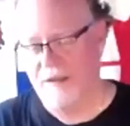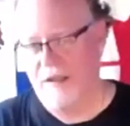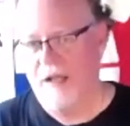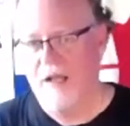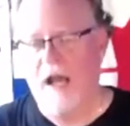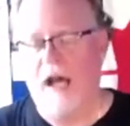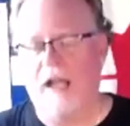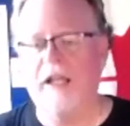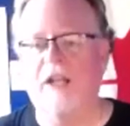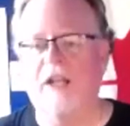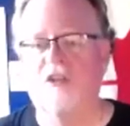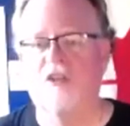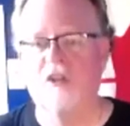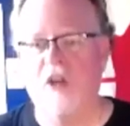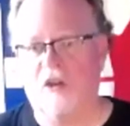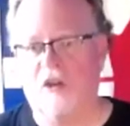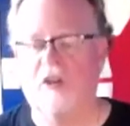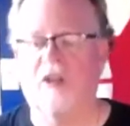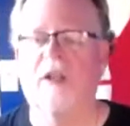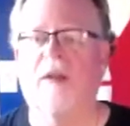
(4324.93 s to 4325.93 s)
I like
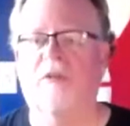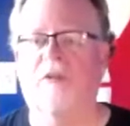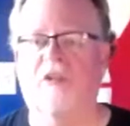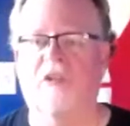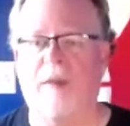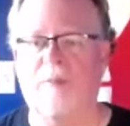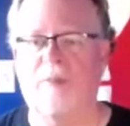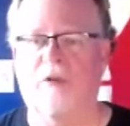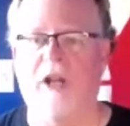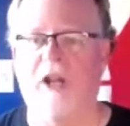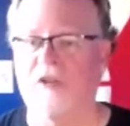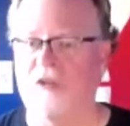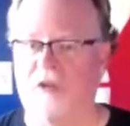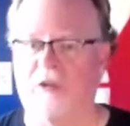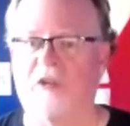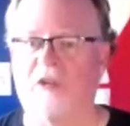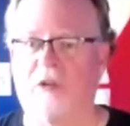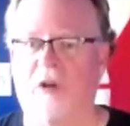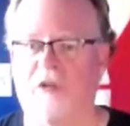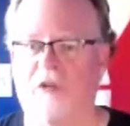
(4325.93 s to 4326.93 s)
just enough
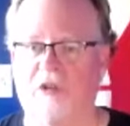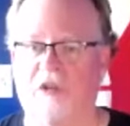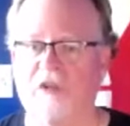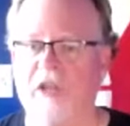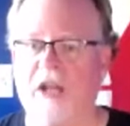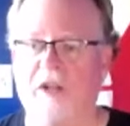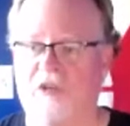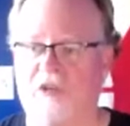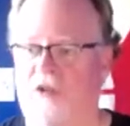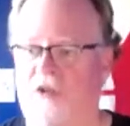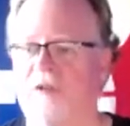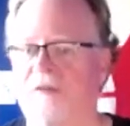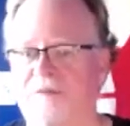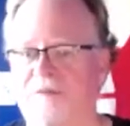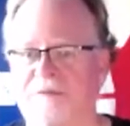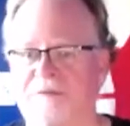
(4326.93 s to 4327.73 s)
separation, so it's a texture.